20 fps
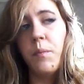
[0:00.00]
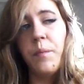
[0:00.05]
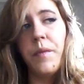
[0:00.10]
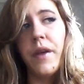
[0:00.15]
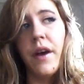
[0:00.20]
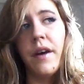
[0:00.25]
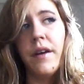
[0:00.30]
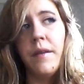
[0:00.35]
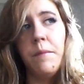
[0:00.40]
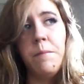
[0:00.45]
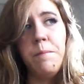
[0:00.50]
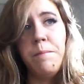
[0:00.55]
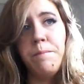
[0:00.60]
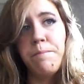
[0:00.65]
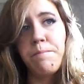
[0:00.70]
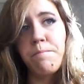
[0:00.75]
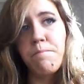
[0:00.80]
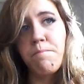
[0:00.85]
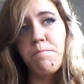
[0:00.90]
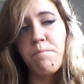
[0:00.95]

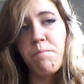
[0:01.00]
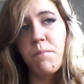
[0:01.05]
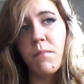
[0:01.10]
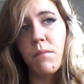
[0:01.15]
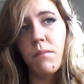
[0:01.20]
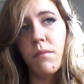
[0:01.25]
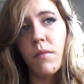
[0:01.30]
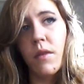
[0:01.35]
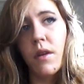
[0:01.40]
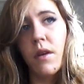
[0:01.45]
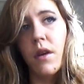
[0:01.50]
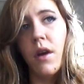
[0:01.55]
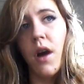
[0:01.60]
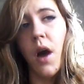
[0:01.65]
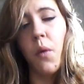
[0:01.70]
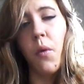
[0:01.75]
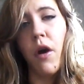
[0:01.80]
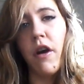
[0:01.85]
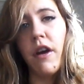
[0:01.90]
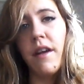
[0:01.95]

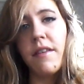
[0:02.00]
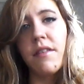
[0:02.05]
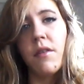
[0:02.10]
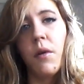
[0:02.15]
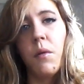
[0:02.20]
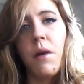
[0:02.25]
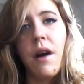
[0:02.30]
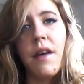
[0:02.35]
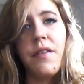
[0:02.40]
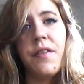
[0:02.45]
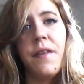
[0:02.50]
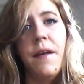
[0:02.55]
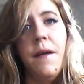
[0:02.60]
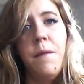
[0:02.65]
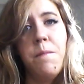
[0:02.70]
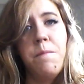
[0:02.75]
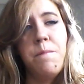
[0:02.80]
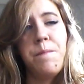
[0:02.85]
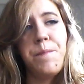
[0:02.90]
I worry it's not worth it?